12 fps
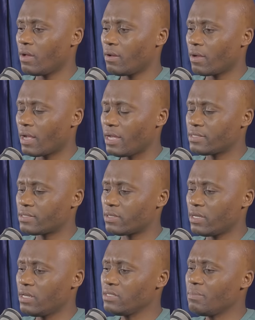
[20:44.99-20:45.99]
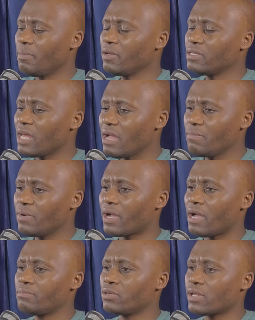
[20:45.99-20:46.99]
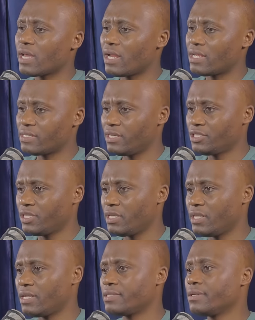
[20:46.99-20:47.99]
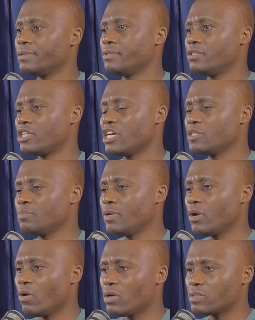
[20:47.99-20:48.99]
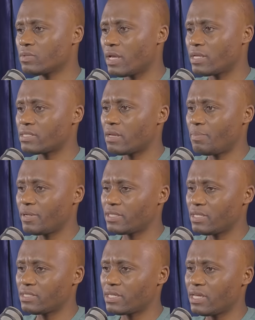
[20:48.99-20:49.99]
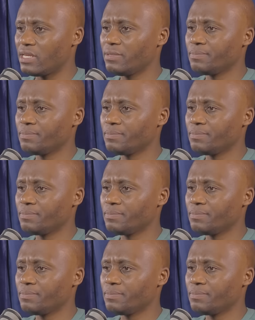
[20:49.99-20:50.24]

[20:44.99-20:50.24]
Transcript: Guys, it is about time we come to realization that just because a person say